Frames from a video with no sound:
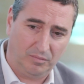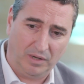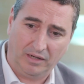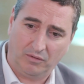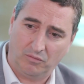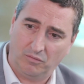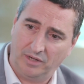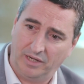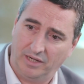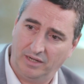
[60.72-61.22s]

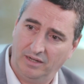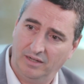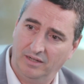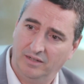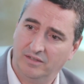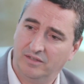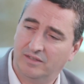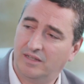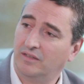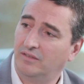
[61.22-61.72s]
back we
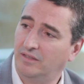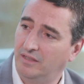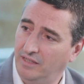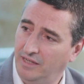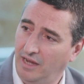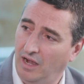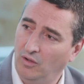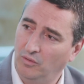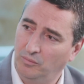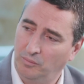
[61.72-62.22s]
started
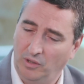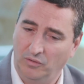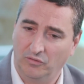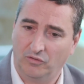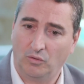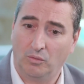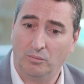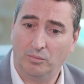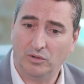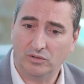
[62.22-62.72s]
the outbound.
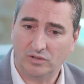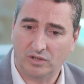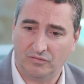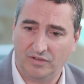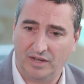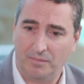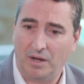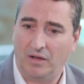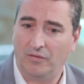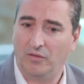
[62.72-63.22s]
So both of
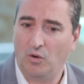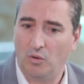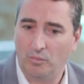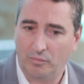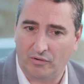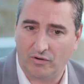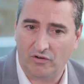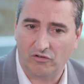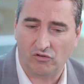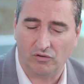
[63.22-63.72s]
them are now
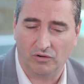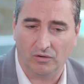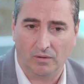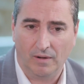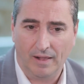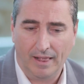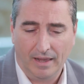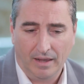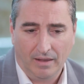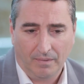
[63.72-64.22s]
operational.
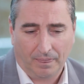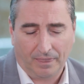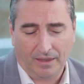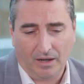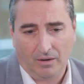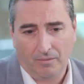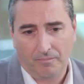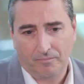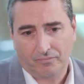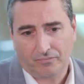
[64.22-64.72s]

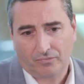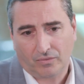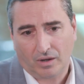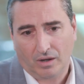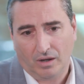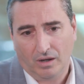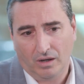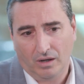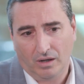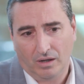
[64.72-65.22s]
The
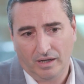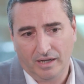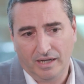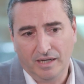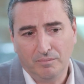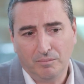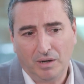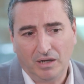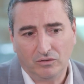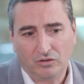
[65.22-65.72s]

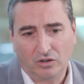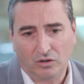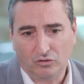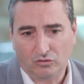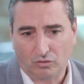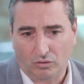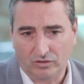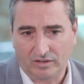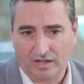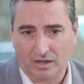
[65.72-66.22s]
inbound
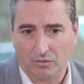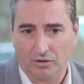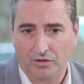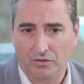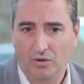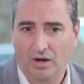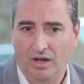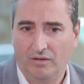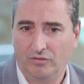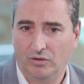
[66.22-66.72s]
control tower,
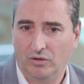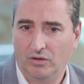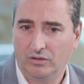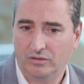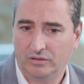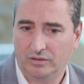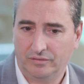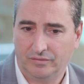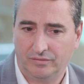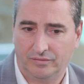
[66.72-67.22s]
you have a
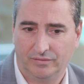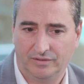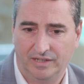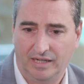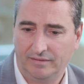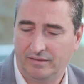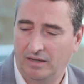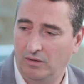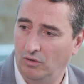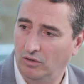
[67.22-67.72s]
lot of
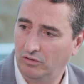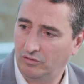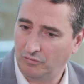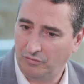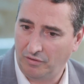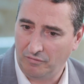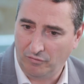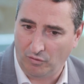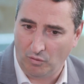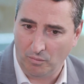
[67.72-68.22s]
data, a lot
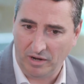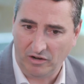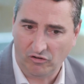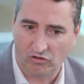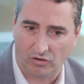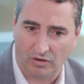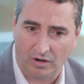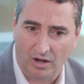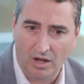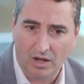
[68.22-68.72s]
of
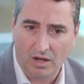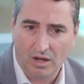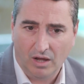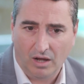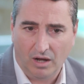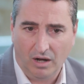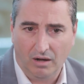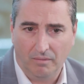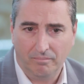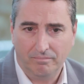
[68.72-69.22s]
information.
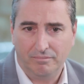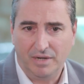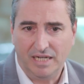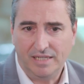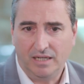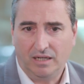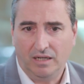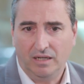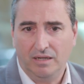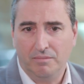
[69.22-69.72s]

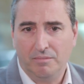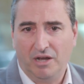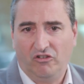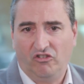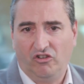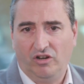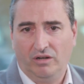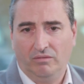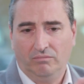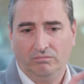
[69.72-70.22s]
Basically,
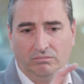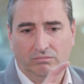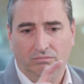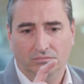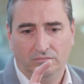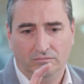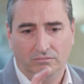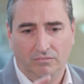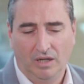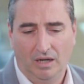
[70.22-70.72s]
imagine
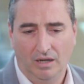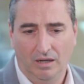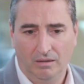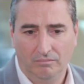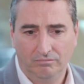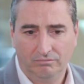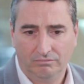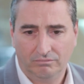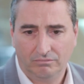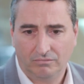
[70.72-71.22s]

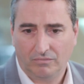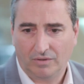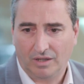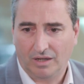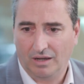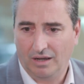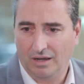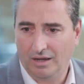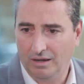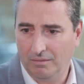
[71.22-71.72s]

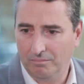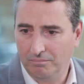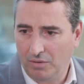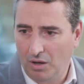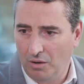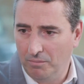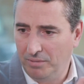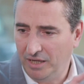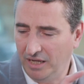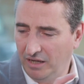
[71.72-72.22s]

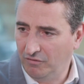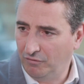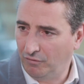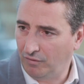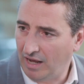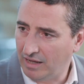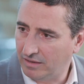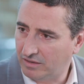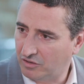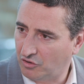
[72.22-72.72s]
a big
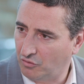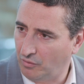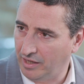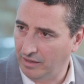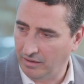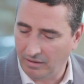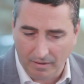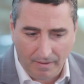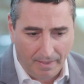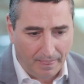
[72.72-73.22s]
flat
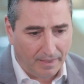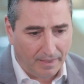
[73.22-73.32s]
screen